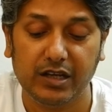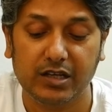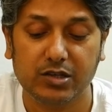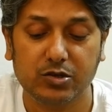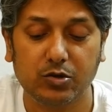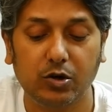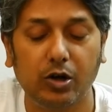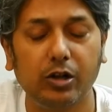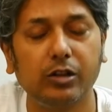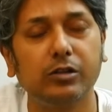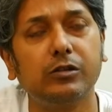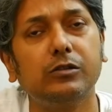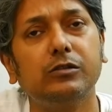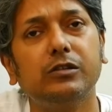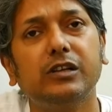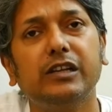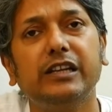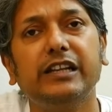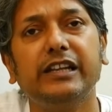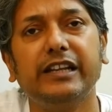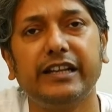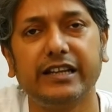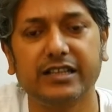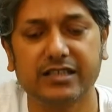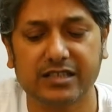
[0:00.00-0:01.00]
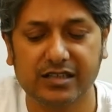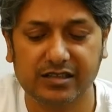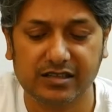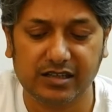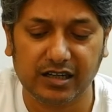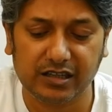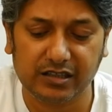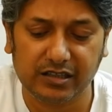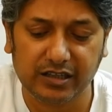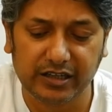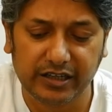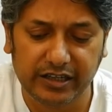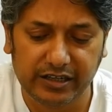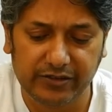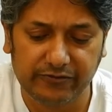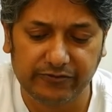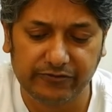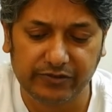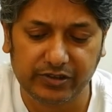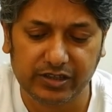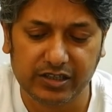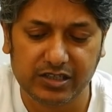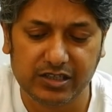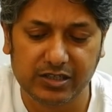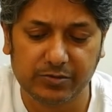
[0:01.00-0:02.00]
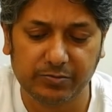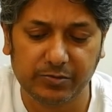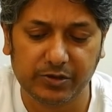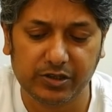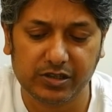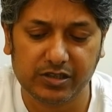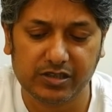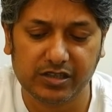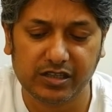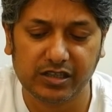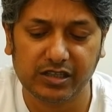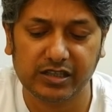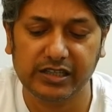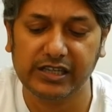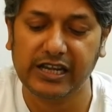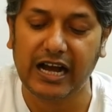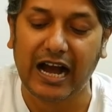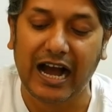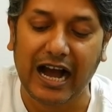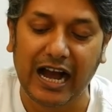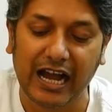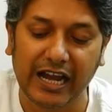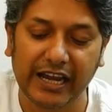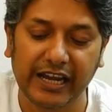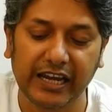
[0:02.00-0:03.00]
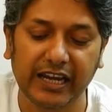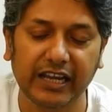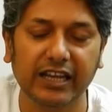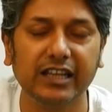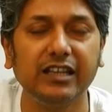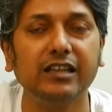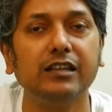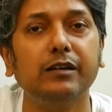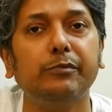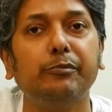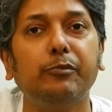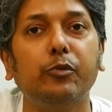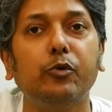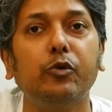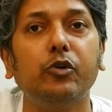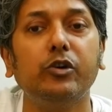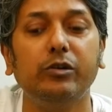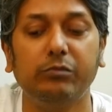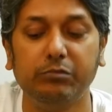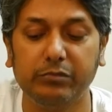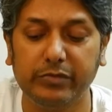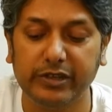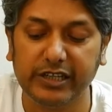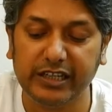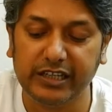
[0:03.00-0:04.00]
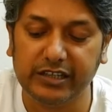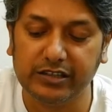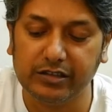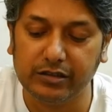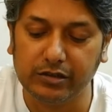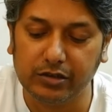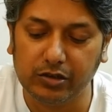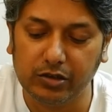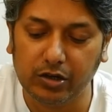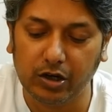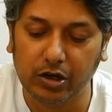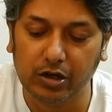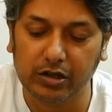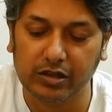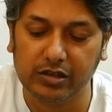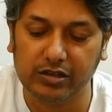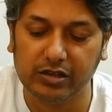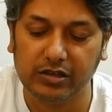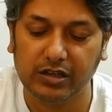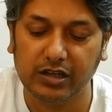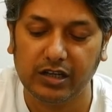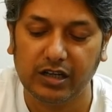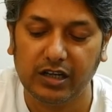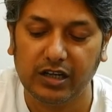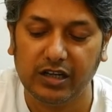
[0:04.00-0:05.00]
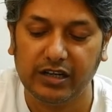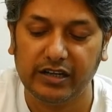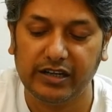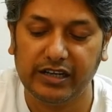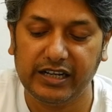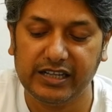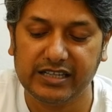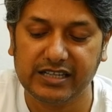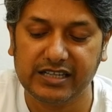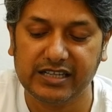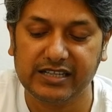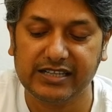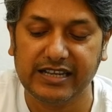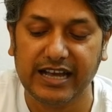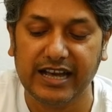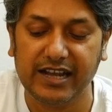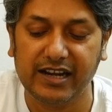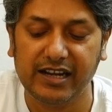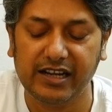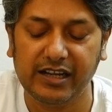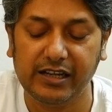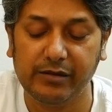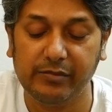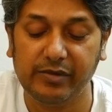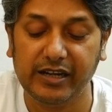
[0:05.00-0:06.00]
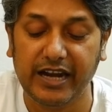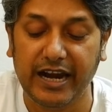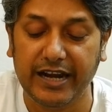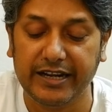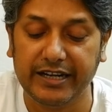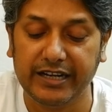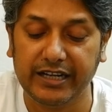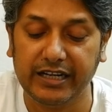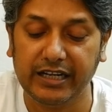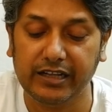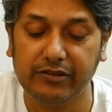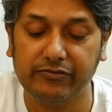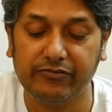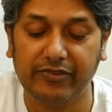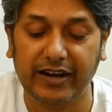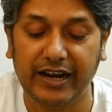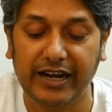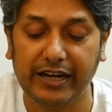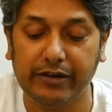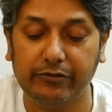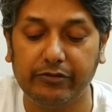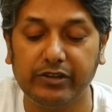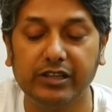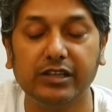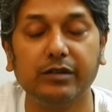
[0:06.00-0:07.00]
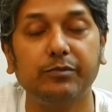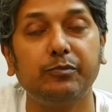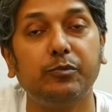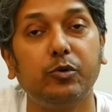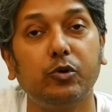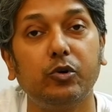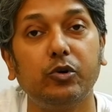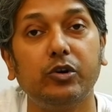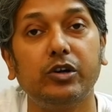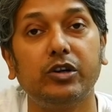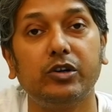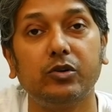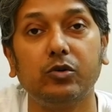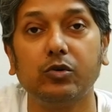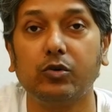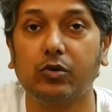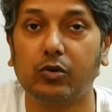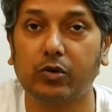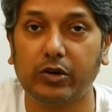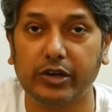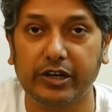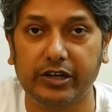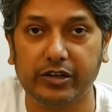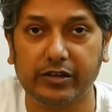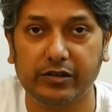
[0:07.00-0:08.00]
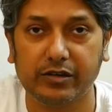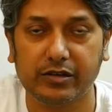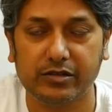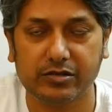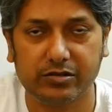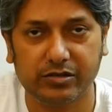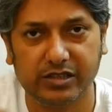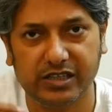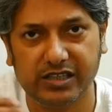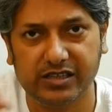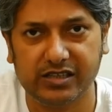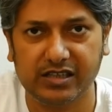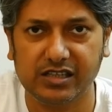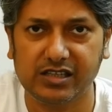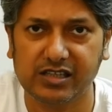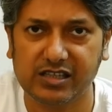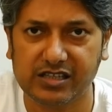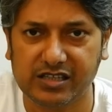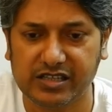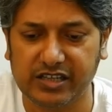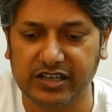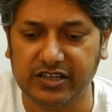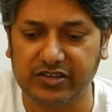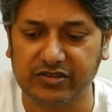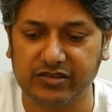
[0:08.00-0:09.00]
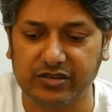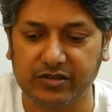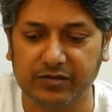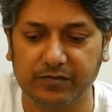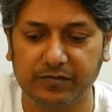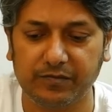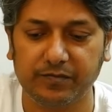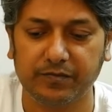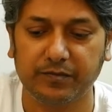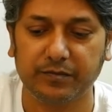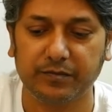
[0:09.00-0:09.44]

So although the lyrics is uttered in first person, the I in the poem need not necessarily be identified with the poet who wrote it. So there's a distinction.